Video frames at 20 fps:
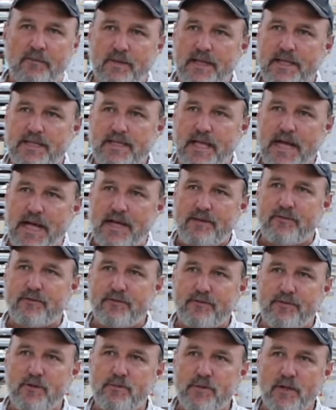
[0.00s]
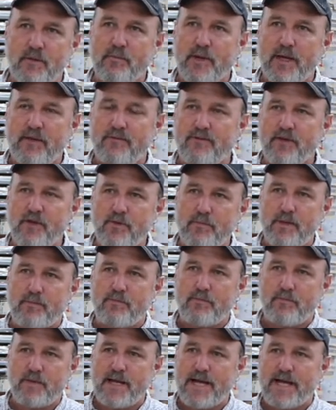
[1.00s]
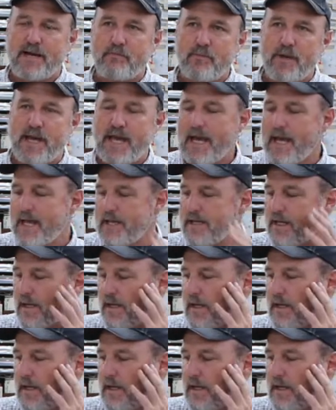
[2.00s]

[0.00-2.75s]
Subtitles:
It's kind of a fumy kind of pad.